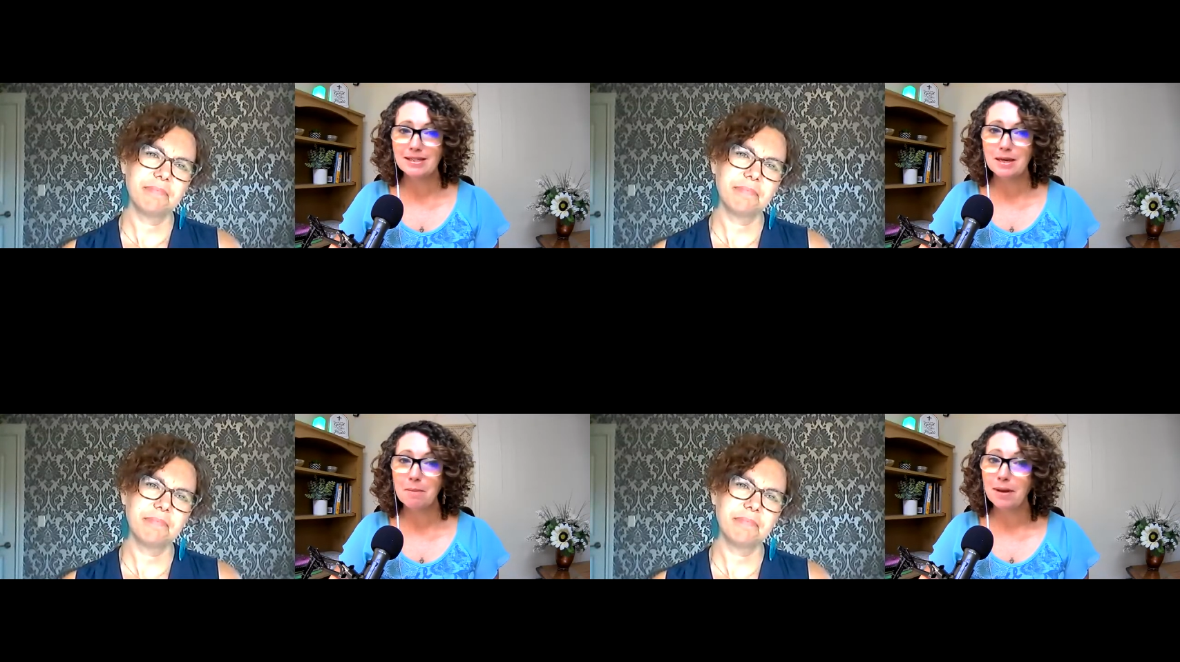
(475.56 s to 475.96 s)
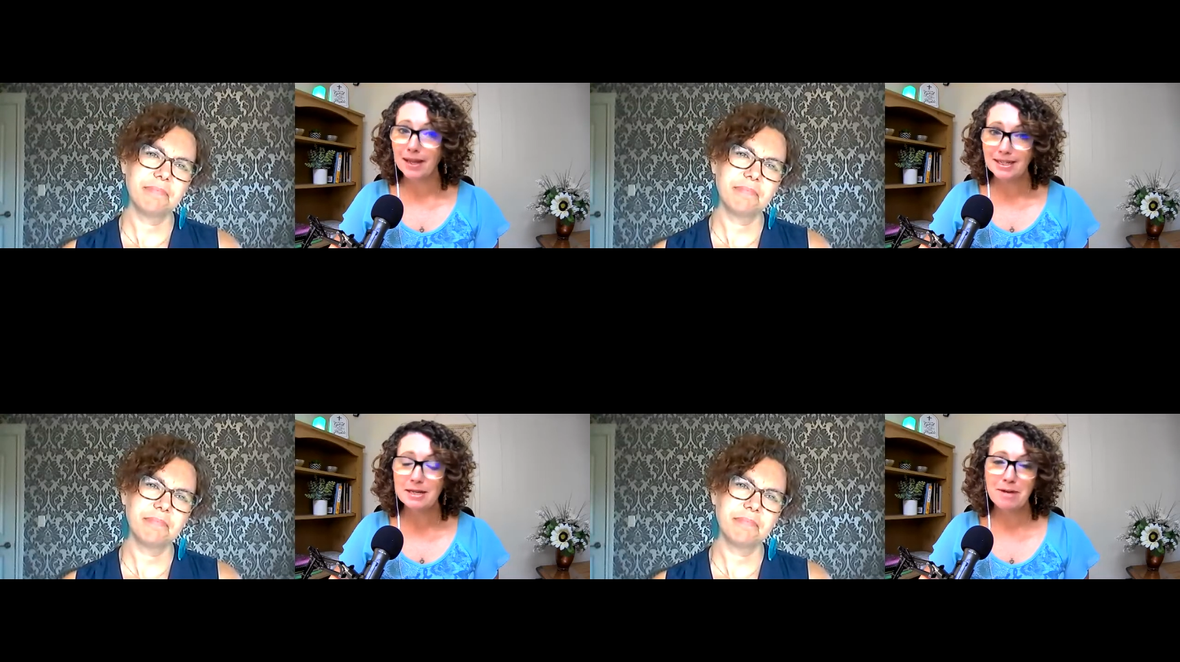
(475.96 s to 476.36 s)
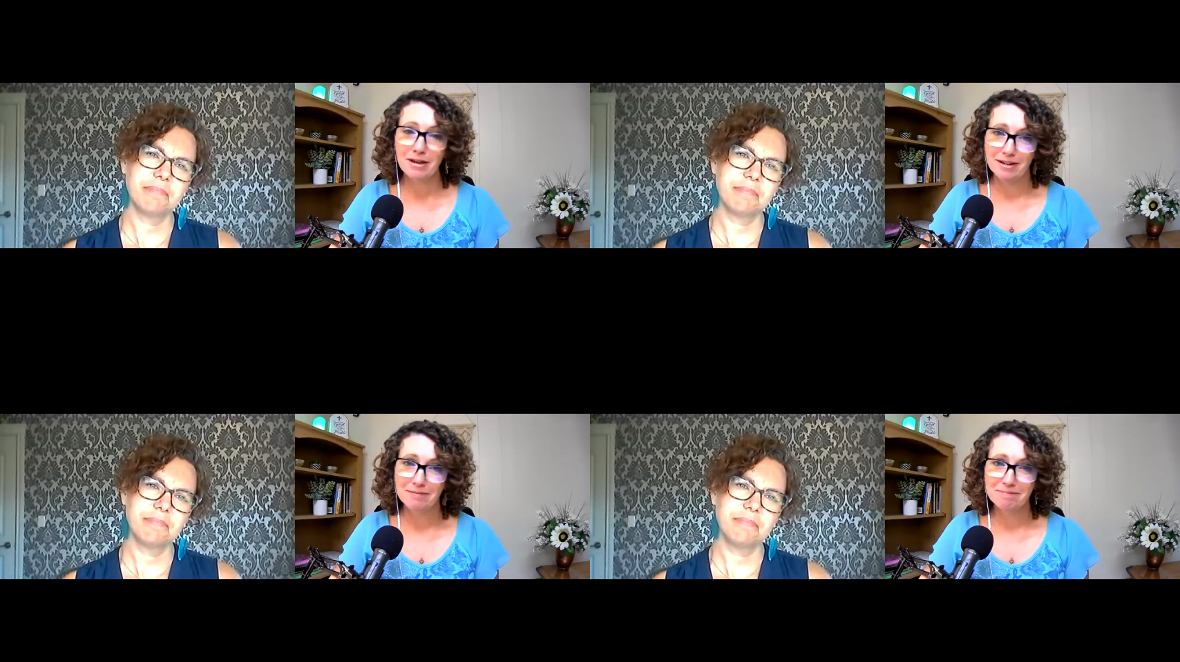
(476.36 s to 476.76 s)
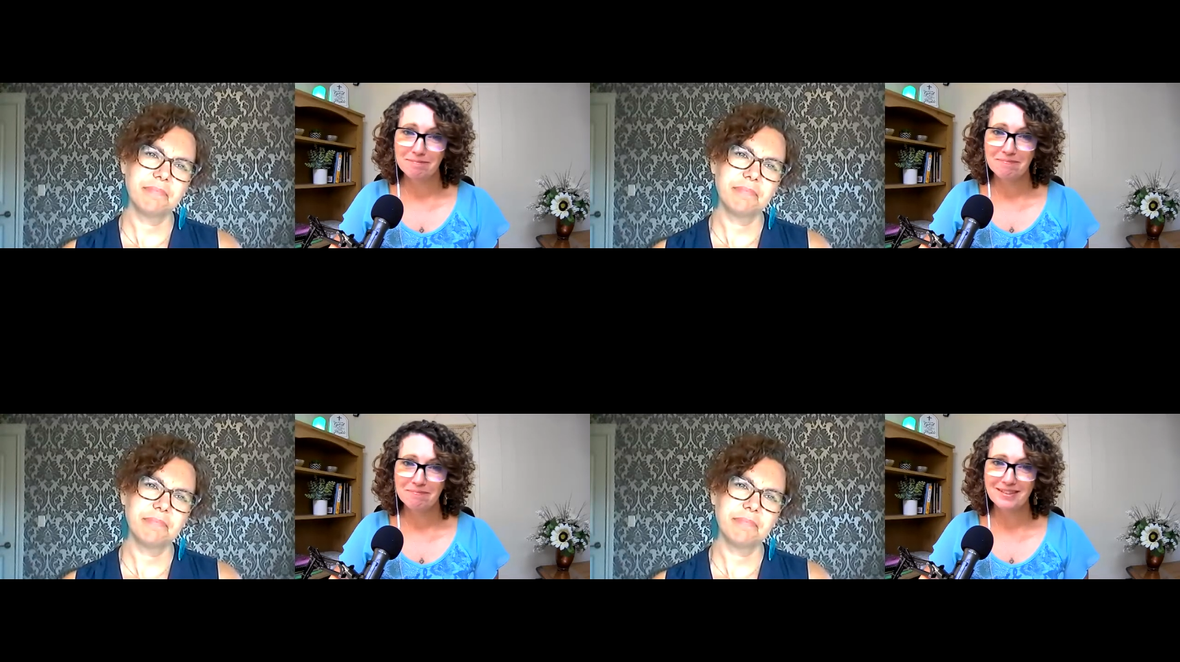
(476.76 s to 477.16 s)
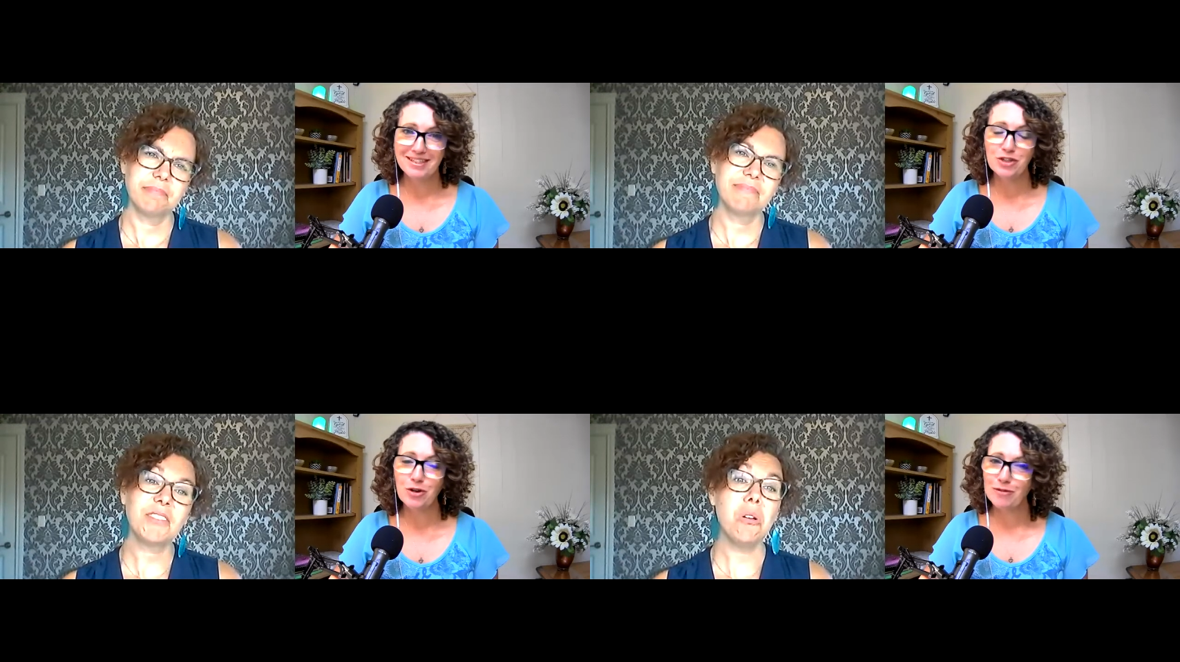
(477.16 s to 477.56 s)
Speaker 1: complained about it.
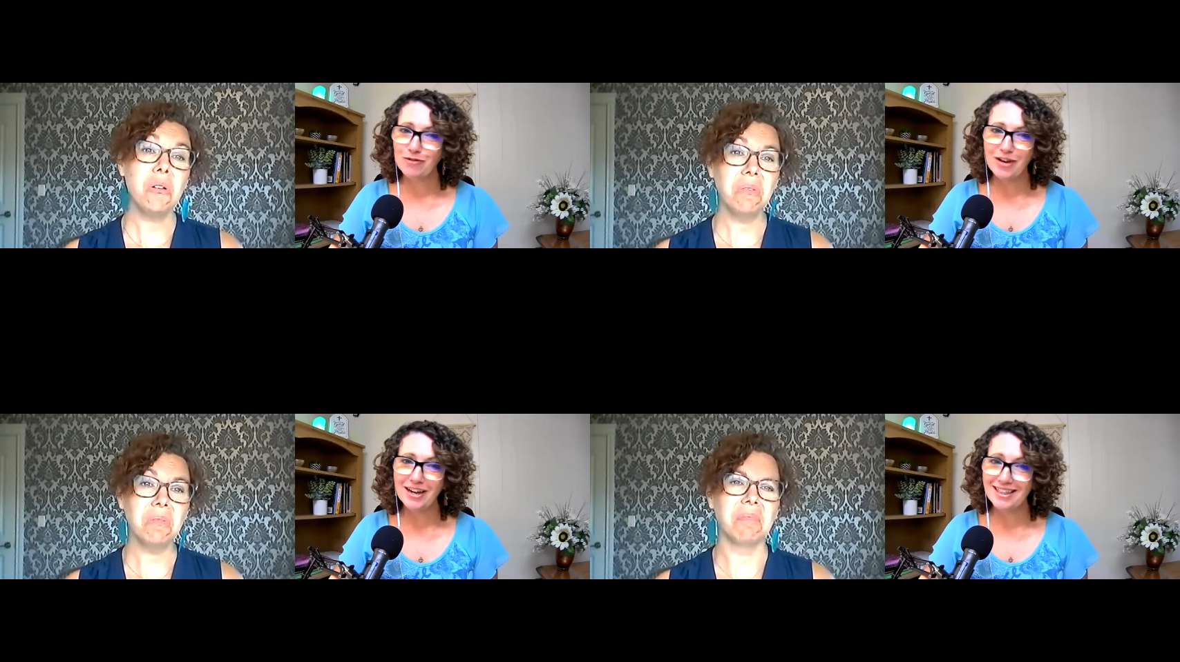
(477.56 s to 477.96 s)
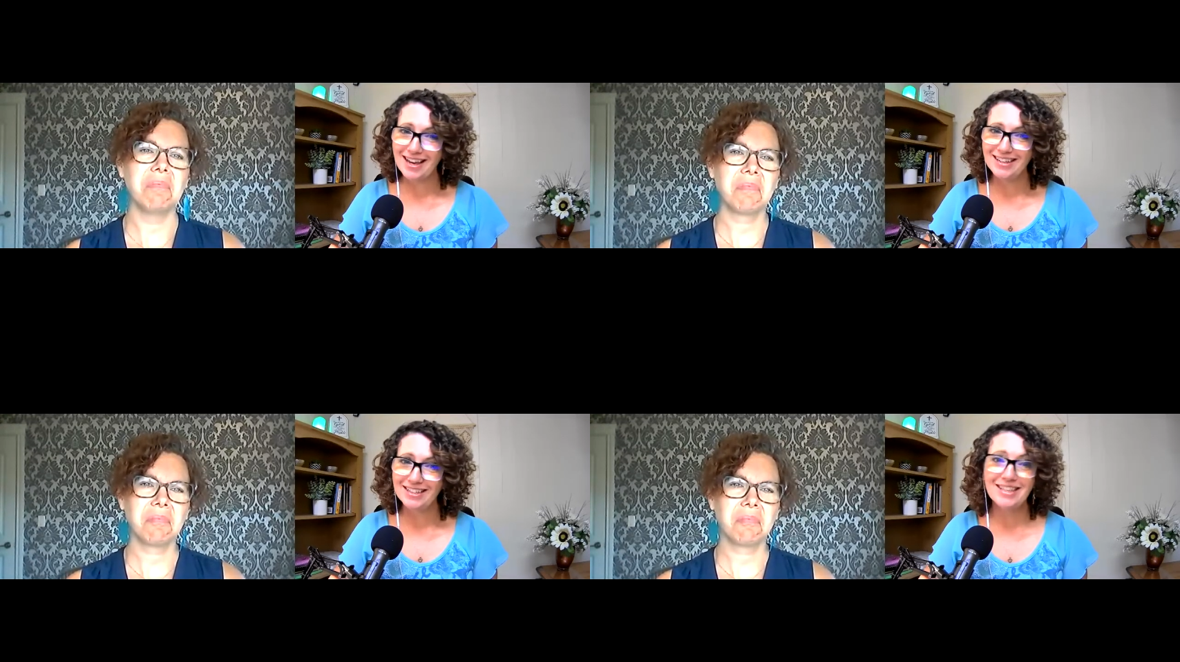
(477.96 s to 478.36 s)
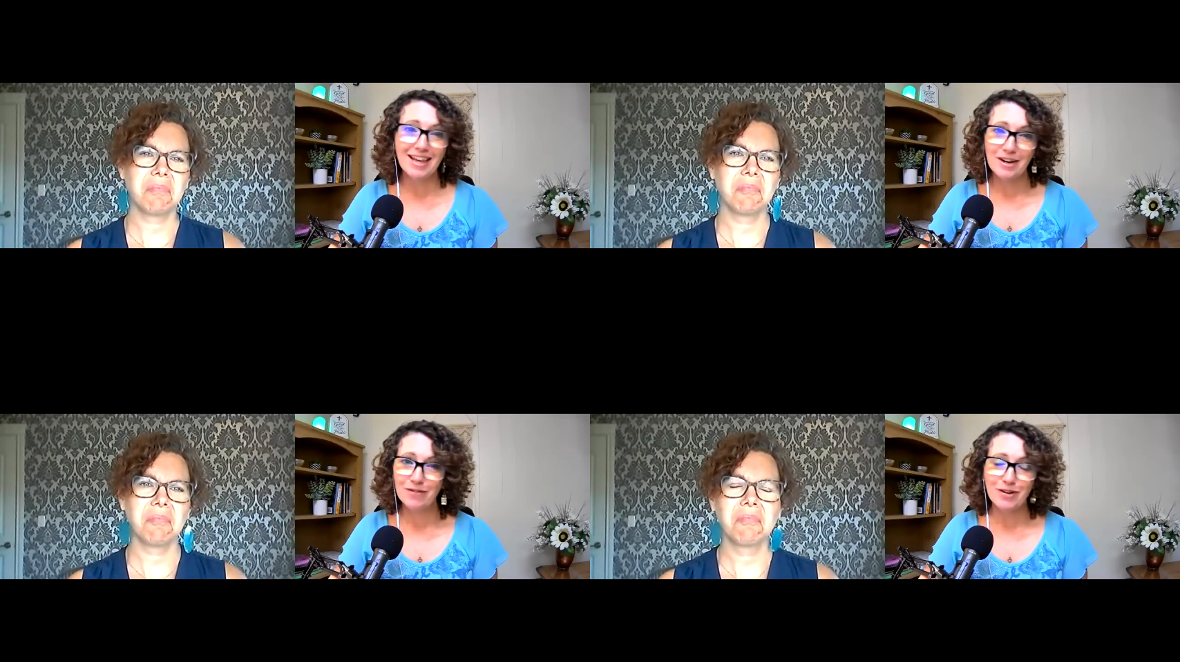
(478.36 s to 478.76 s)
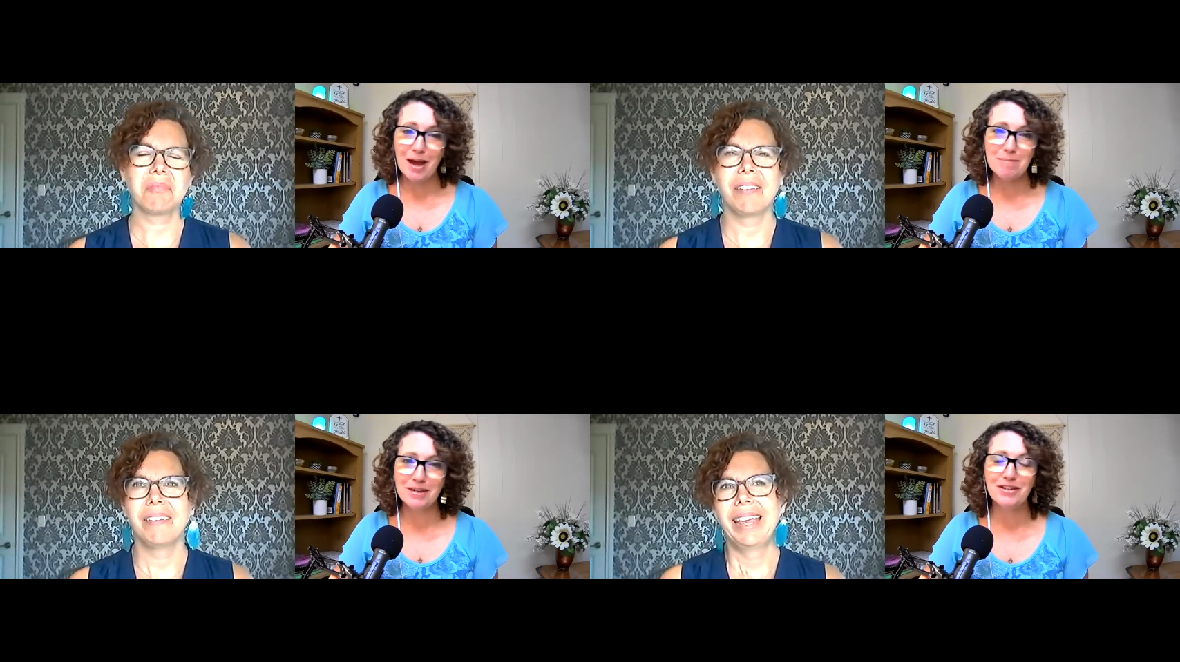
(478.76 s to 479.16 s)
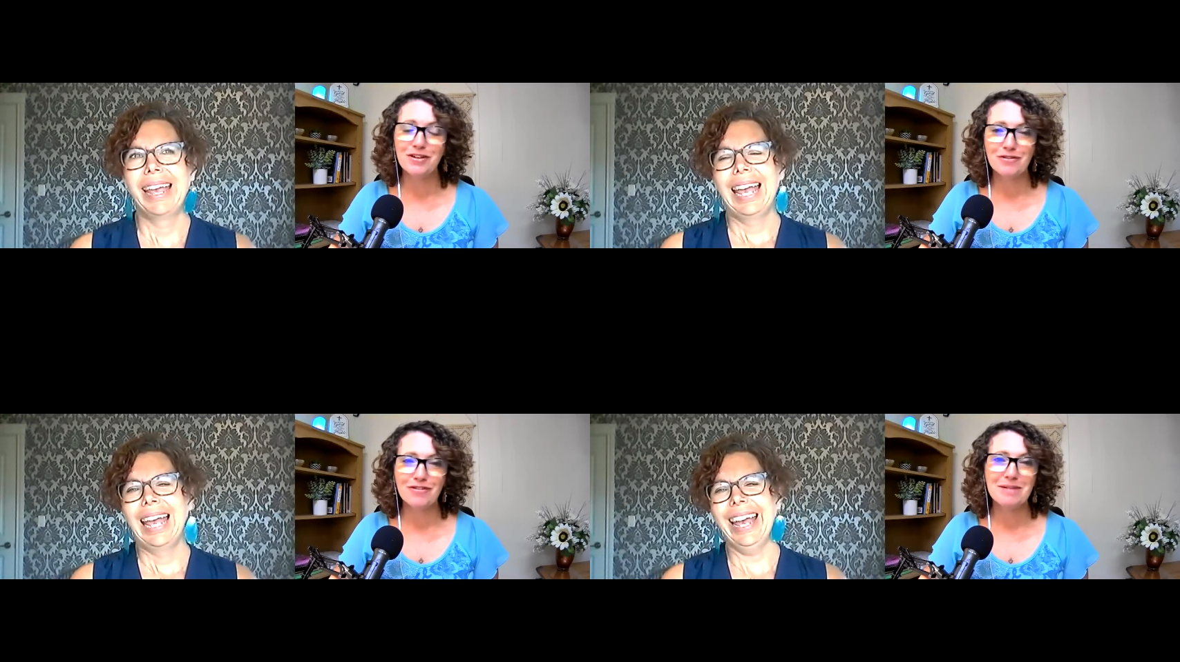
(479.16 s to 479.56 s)
Did you ever find that? Did that ever happen in
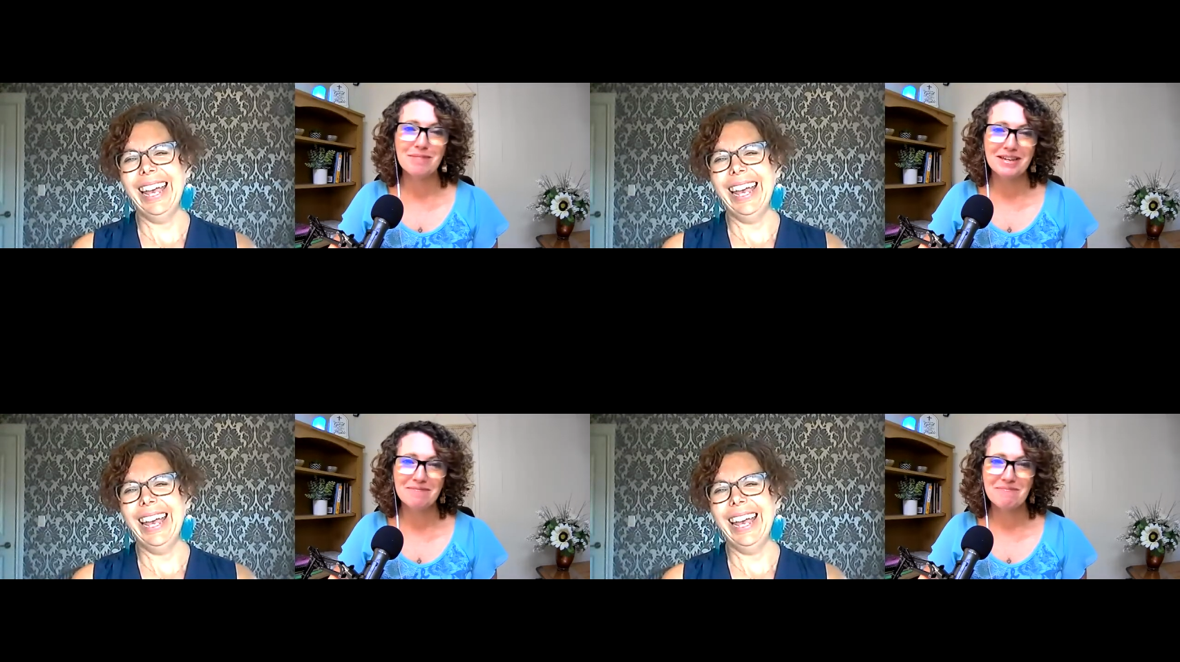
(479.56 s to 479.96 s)
your family?